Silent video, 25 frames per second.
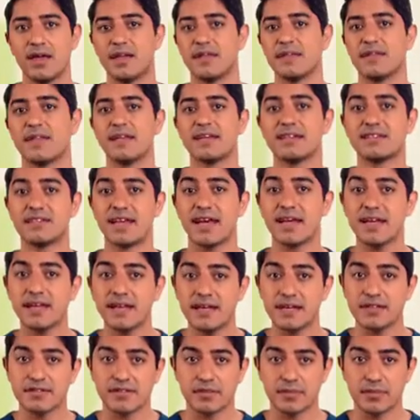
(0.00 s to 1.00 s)
The
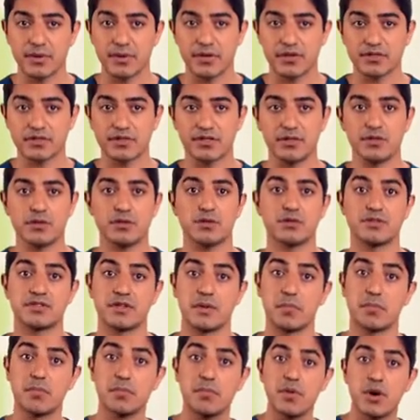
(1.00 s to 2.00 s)
attending is the person who's
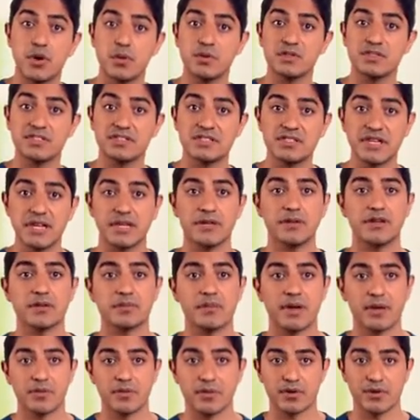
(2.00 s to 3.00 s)
the most senior
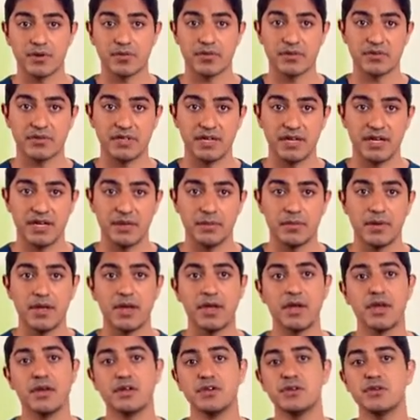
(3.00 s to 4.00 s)
member of the team,
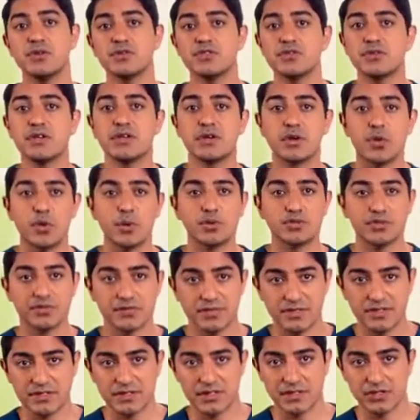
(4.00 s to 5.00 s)
usually an older
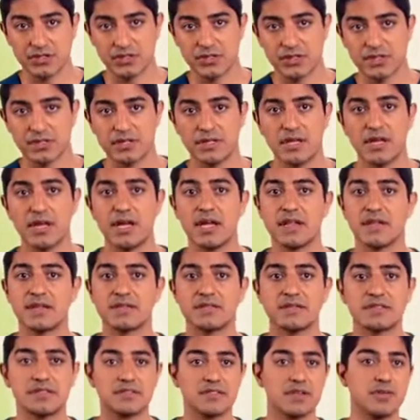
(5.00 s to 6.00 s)
physician.
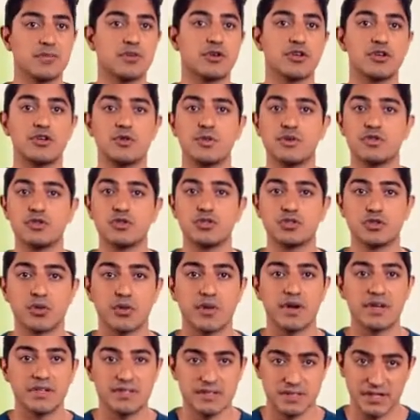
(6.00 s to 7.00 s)
This is someone who
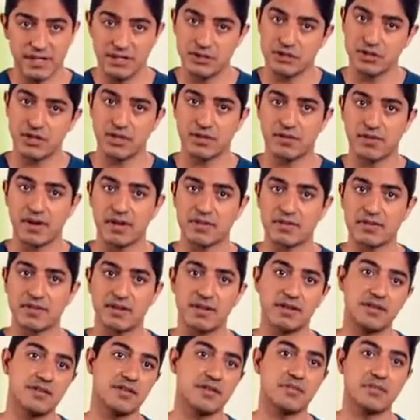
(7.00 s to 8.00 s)
enjoys teaching
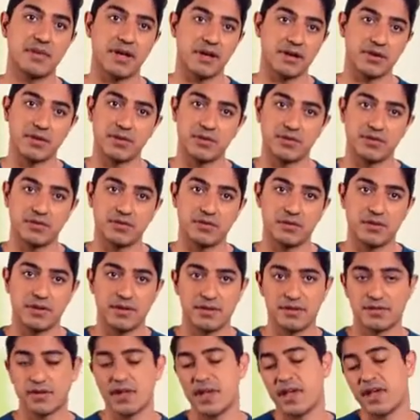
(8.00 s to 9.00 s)
residents and medical
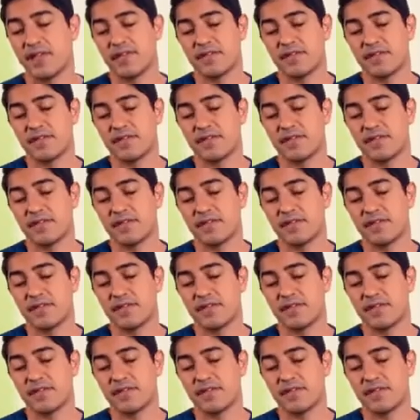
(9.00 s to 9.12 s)
students.